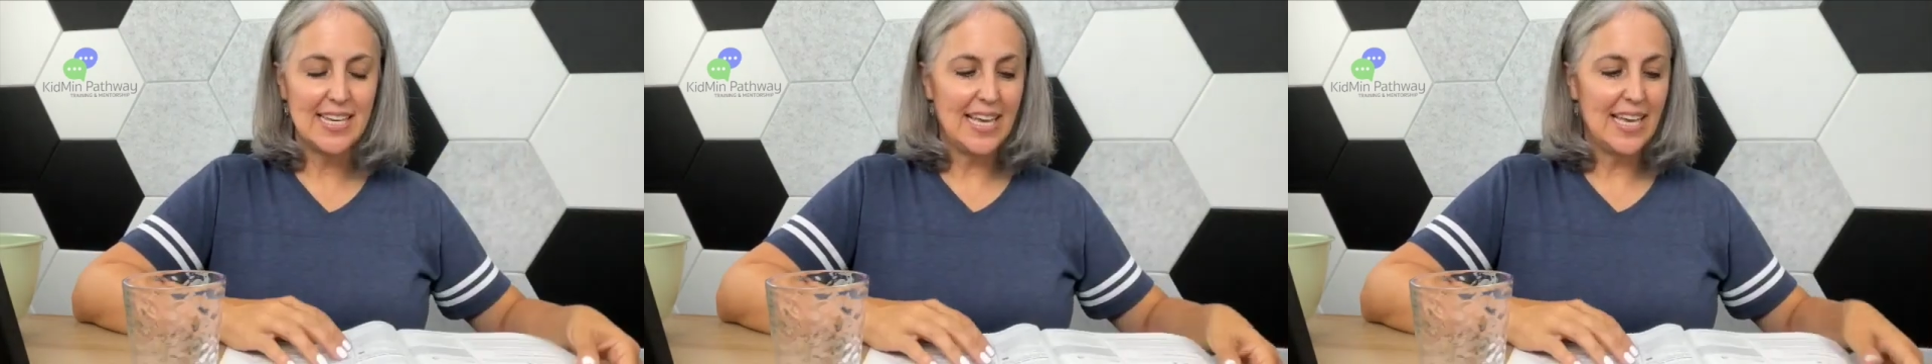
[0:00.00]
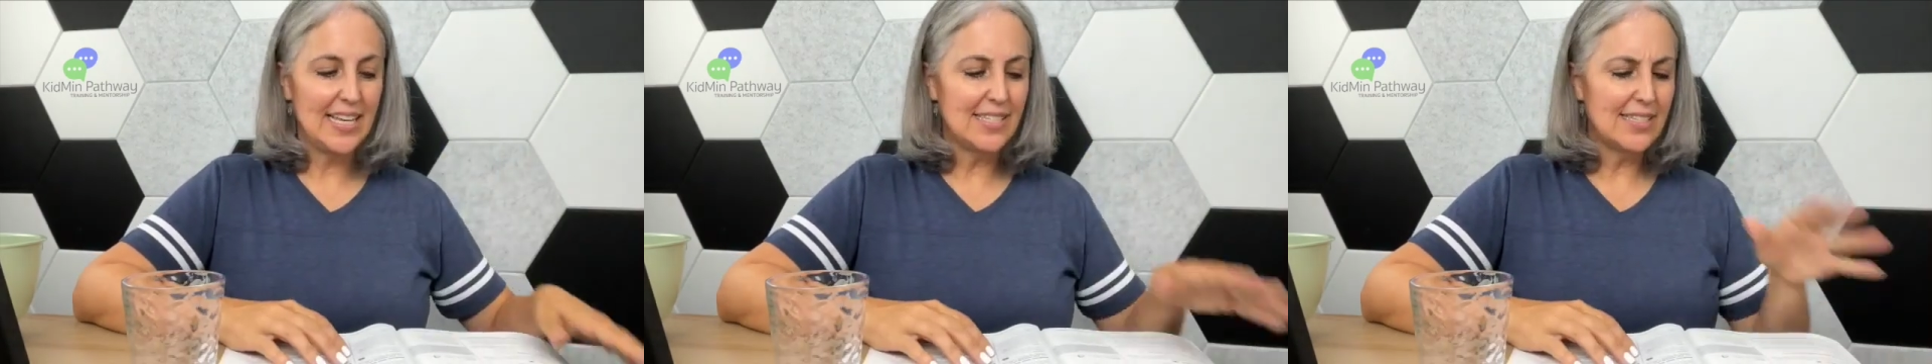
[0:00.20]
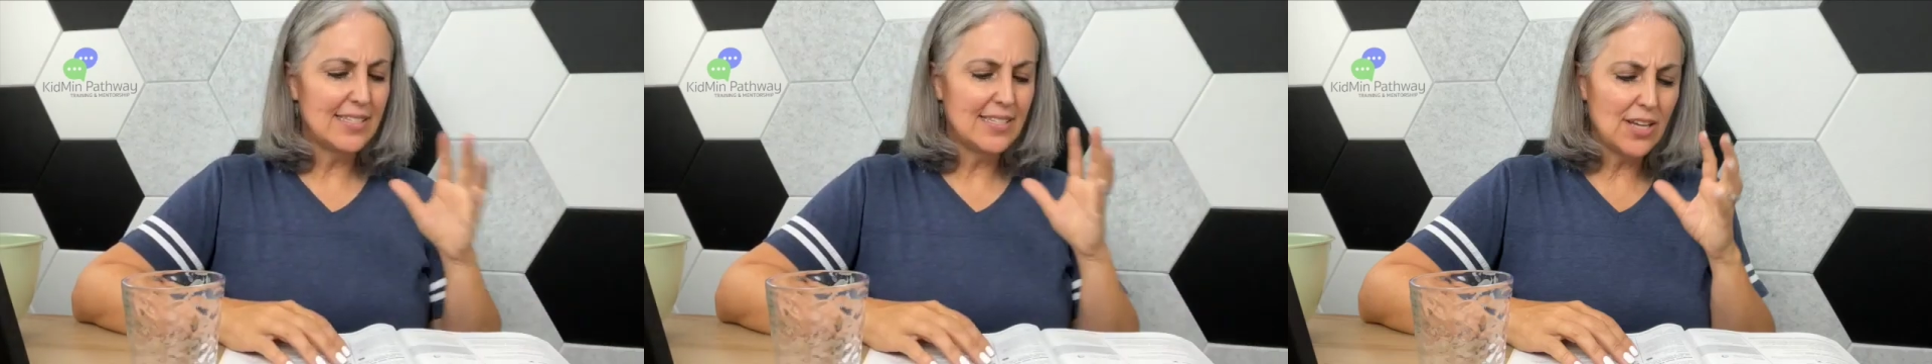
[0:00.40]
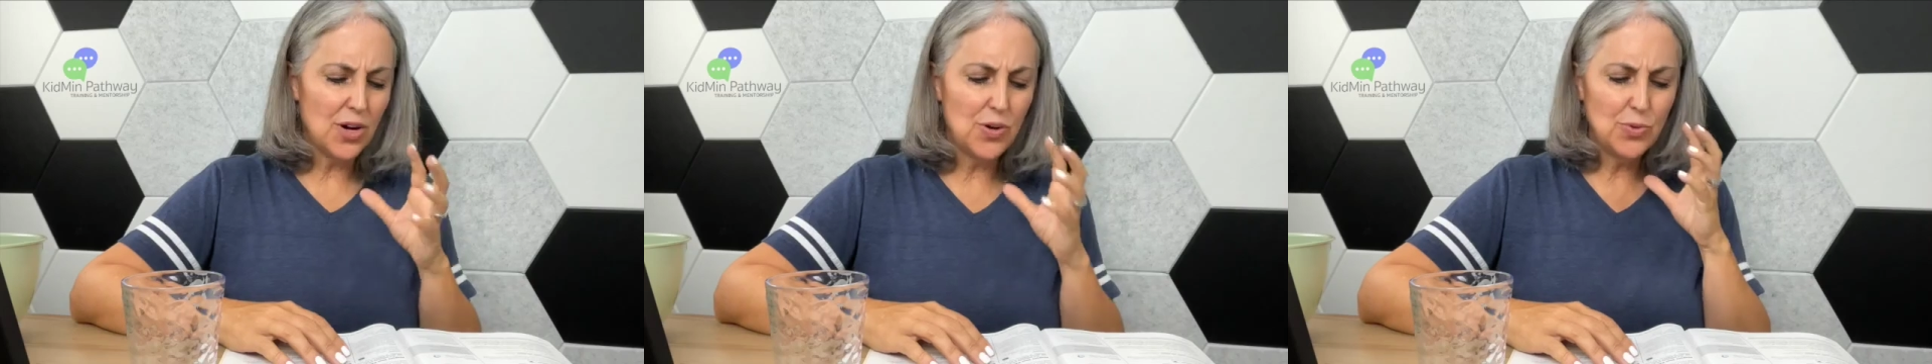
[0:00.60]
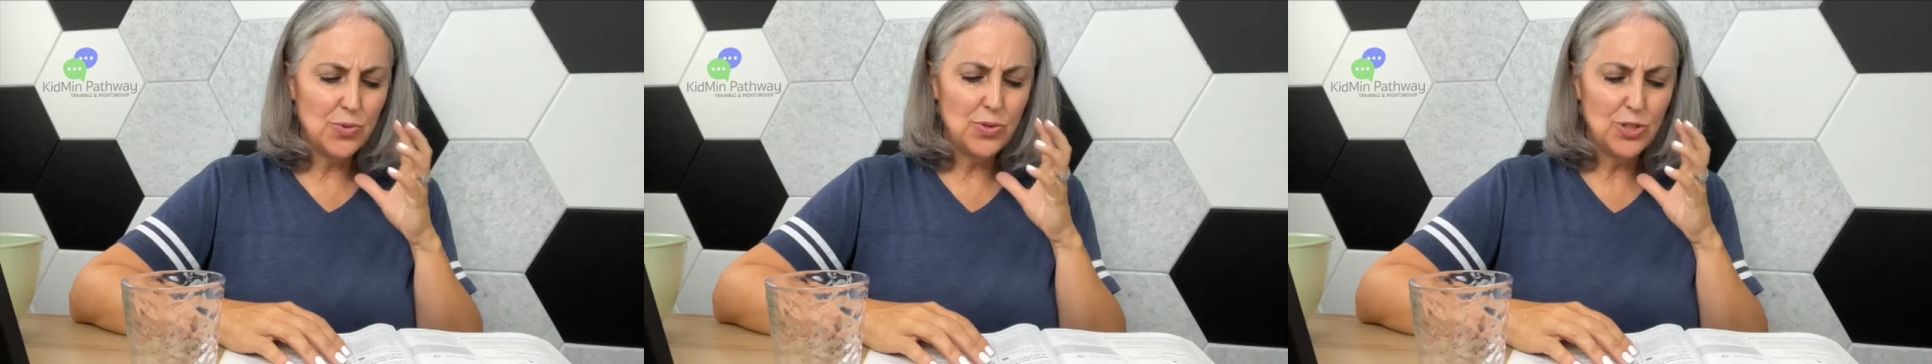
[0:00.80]
is
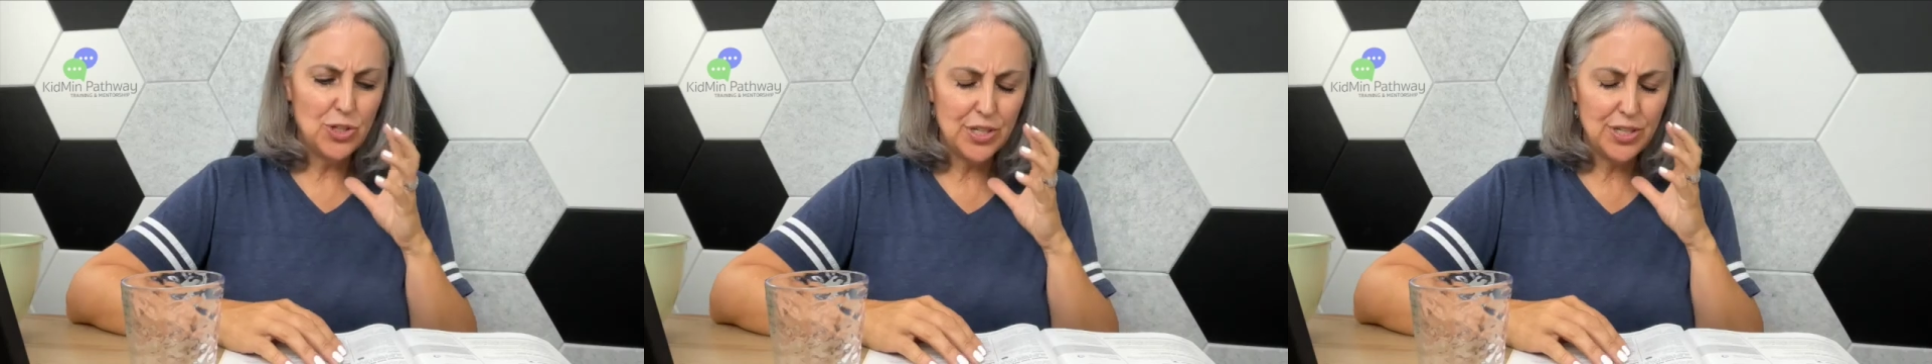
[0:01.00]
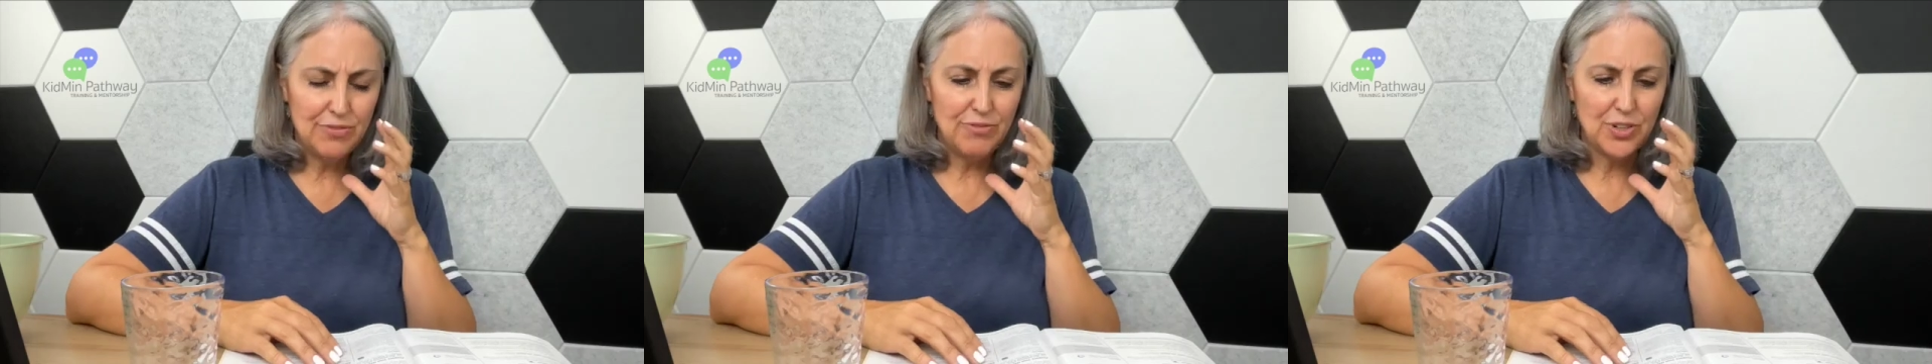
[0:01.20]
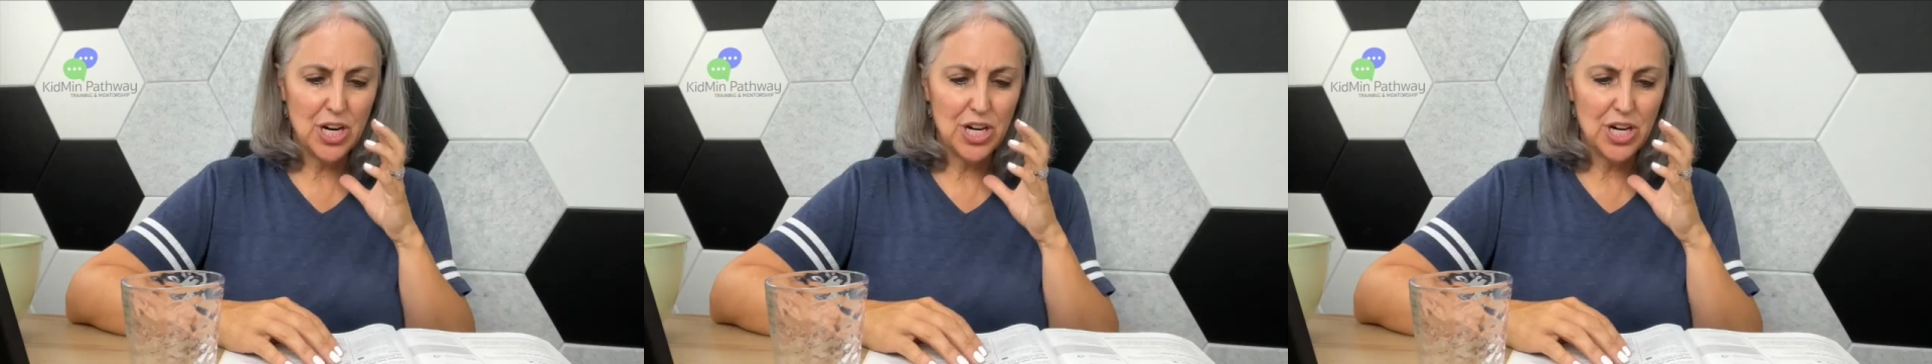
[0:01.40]
so good for